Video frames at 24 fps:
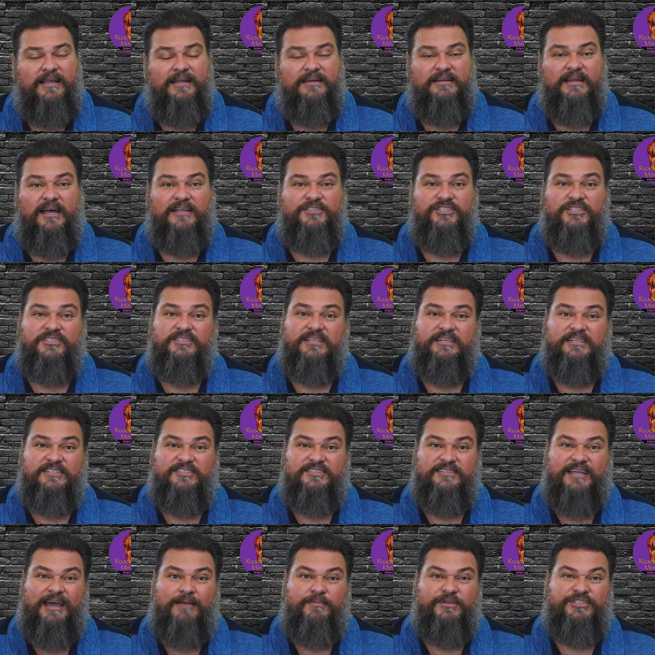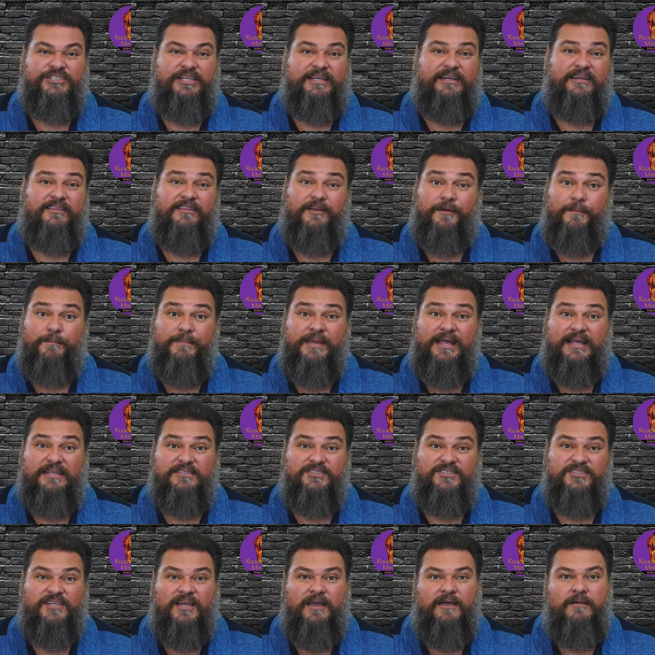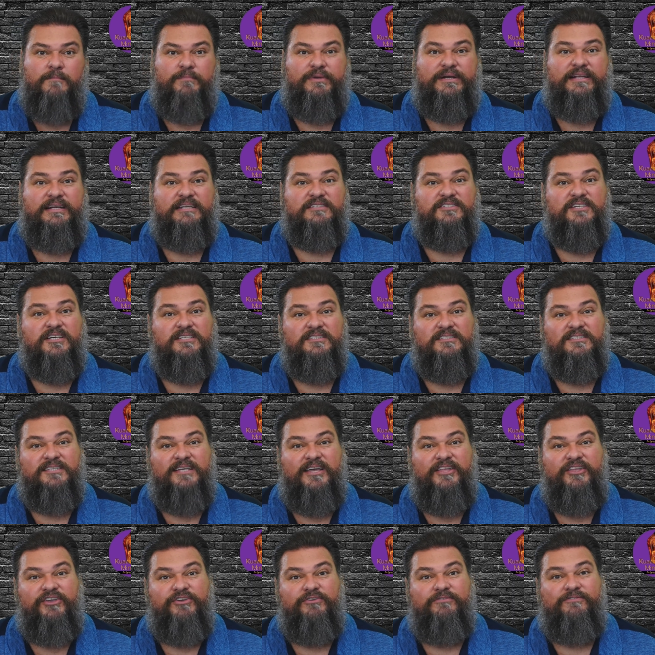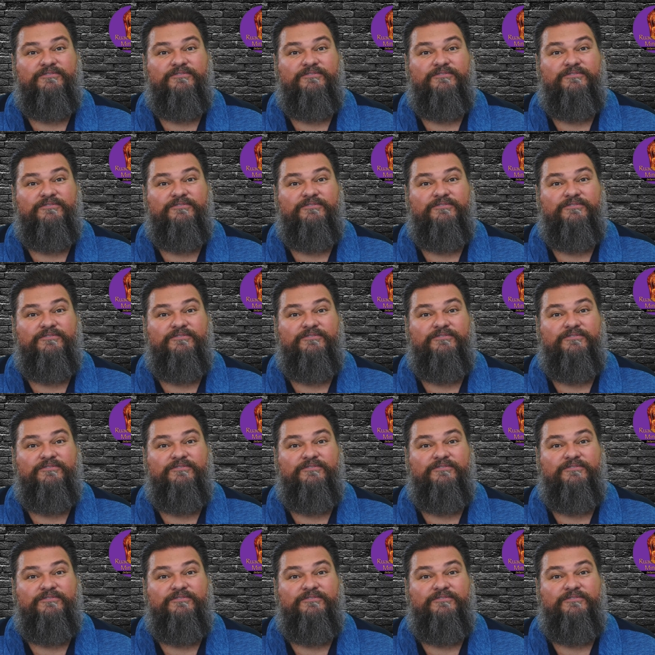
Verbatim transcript: not just in establishing it in their midst, but in its continued